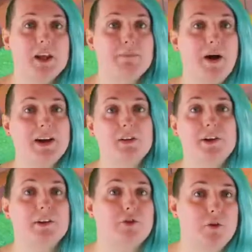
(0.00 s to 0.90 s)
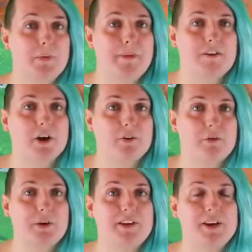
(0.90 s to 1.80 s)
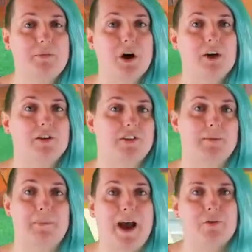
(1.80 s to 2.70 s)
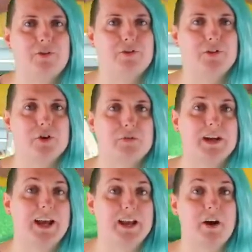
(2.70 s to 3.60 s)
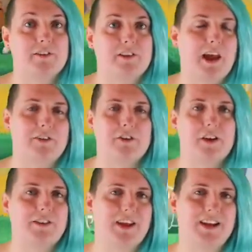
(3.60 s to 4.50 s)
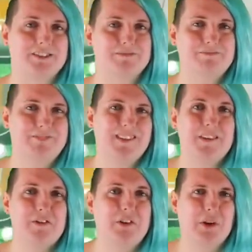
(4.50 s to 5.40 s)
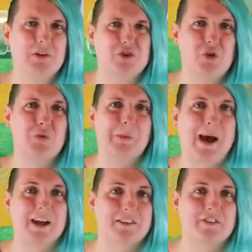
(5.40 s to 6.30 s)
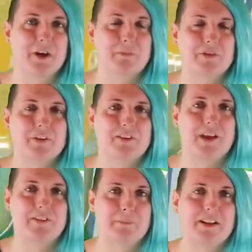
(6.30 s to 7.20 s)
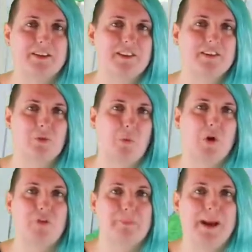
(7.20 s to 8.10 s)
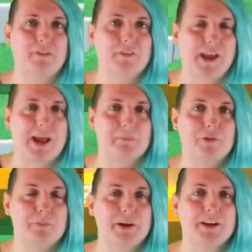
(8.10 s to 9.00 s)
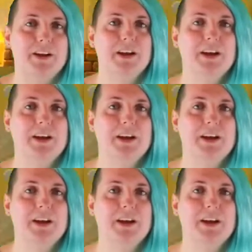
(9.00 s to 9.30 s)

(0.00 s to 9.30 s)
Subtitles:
You might look at Super Mario 3D World and Bowser's Fury in isolation and think, this doesn't look too bad in terms of accessibility as a one-off pair of games, but